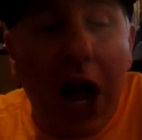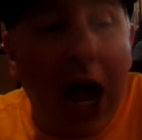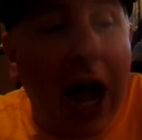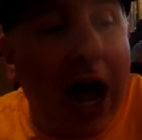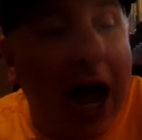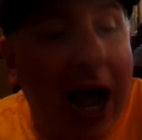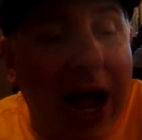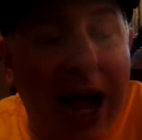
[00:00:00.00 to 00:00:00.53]
We
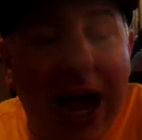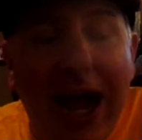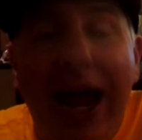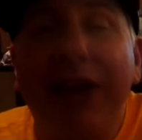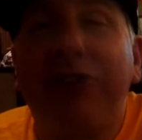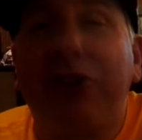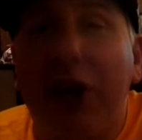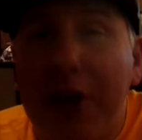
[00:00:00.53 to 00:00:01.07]
had a shot uh, in
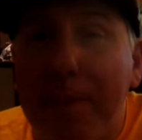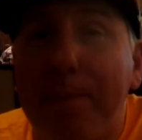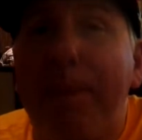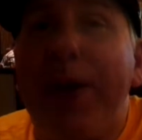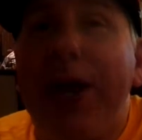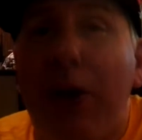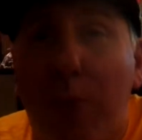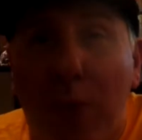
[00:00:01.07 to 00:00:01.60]
those days. It's going
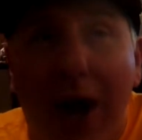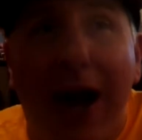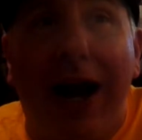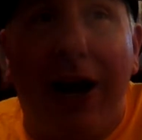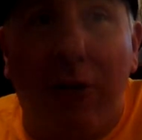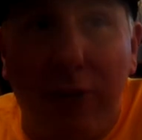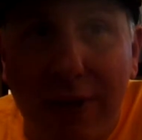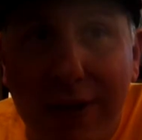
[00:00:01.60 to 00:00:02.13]
to be a
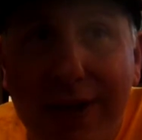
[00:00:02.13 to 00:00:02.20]
while.